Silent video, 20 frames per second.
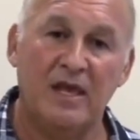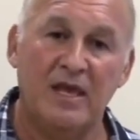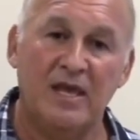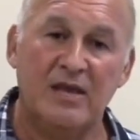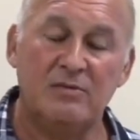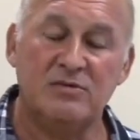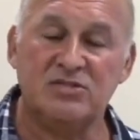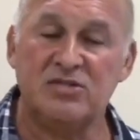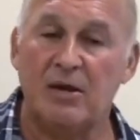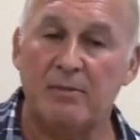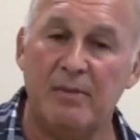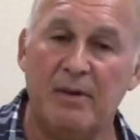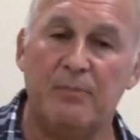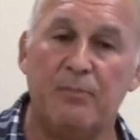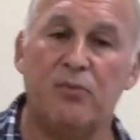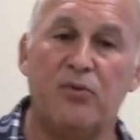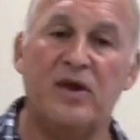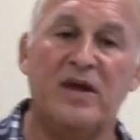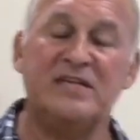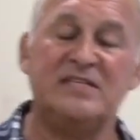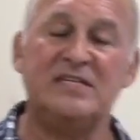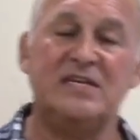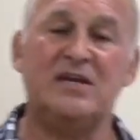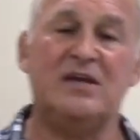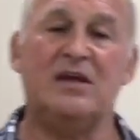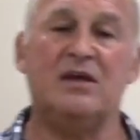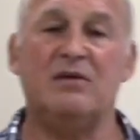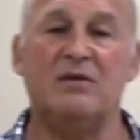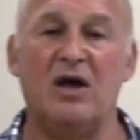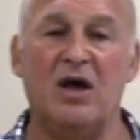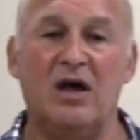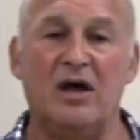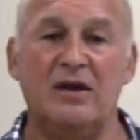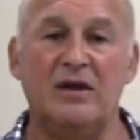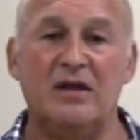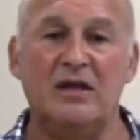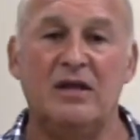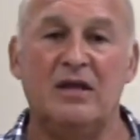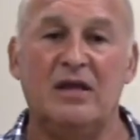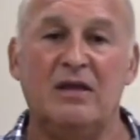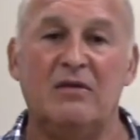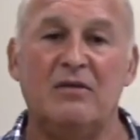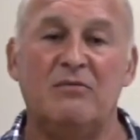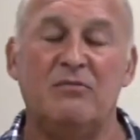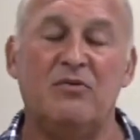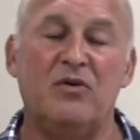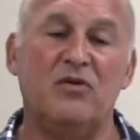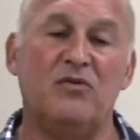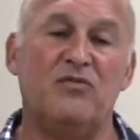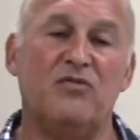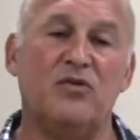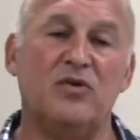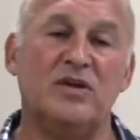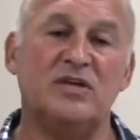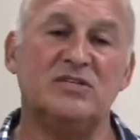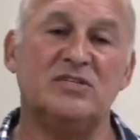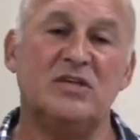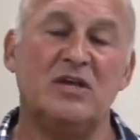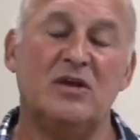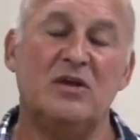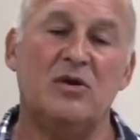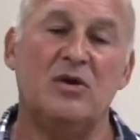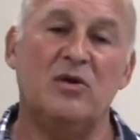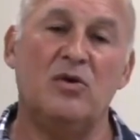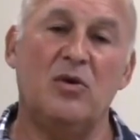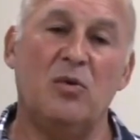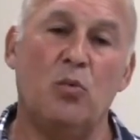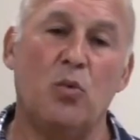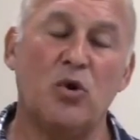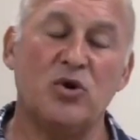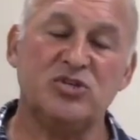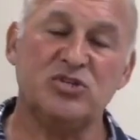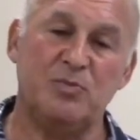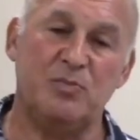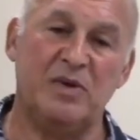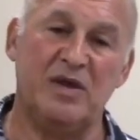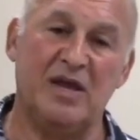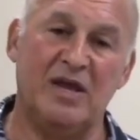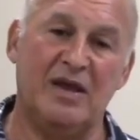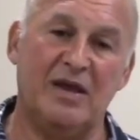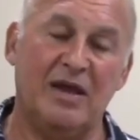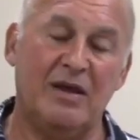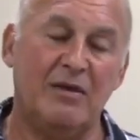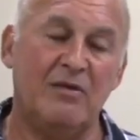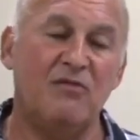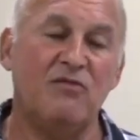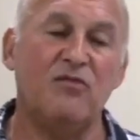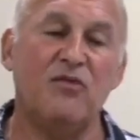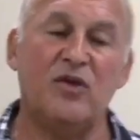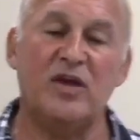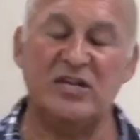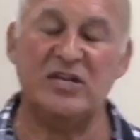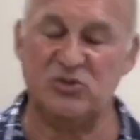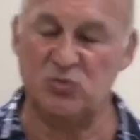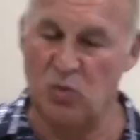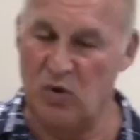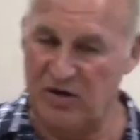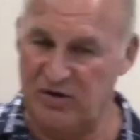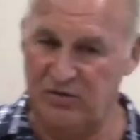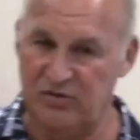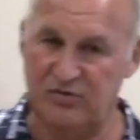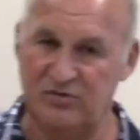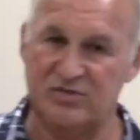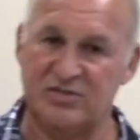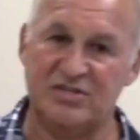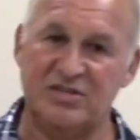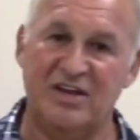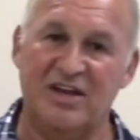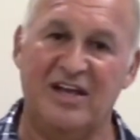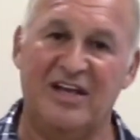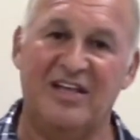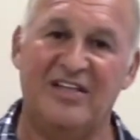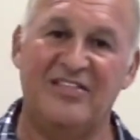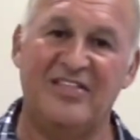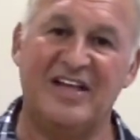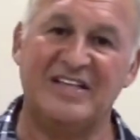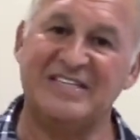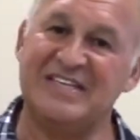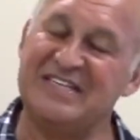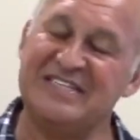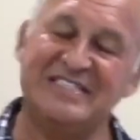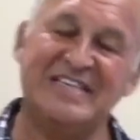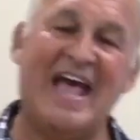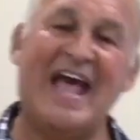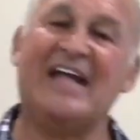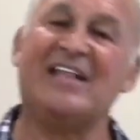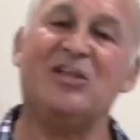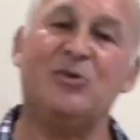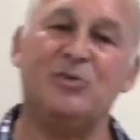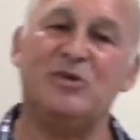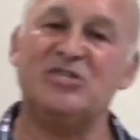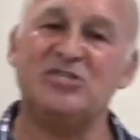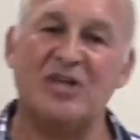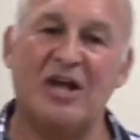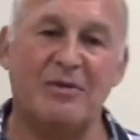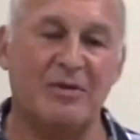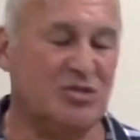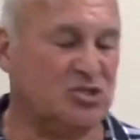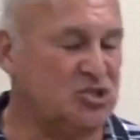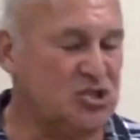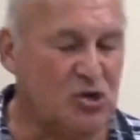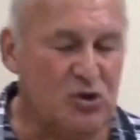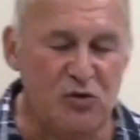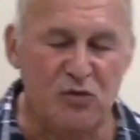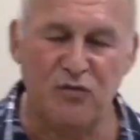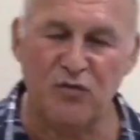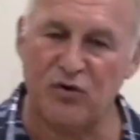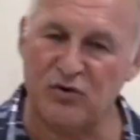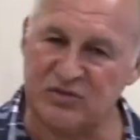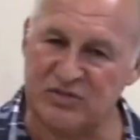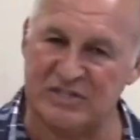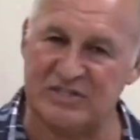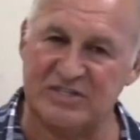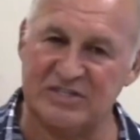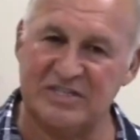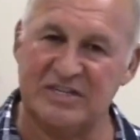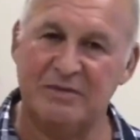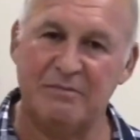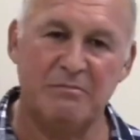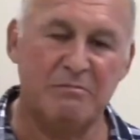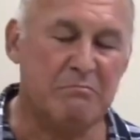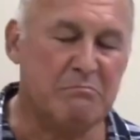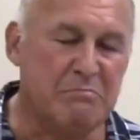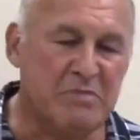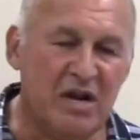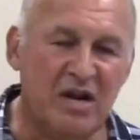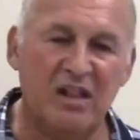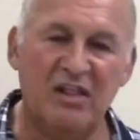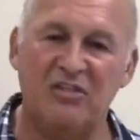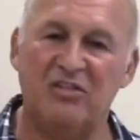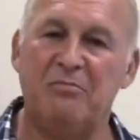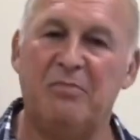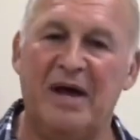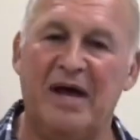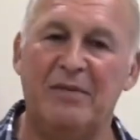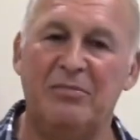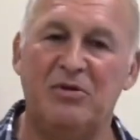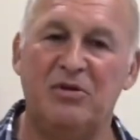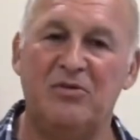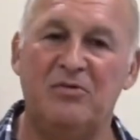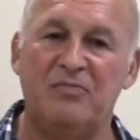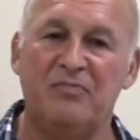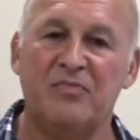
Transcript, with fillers: He was talking about praising God for, for his worshiping for his wonders. That's exactly what he's talking about. Two verses, middle of the Bible.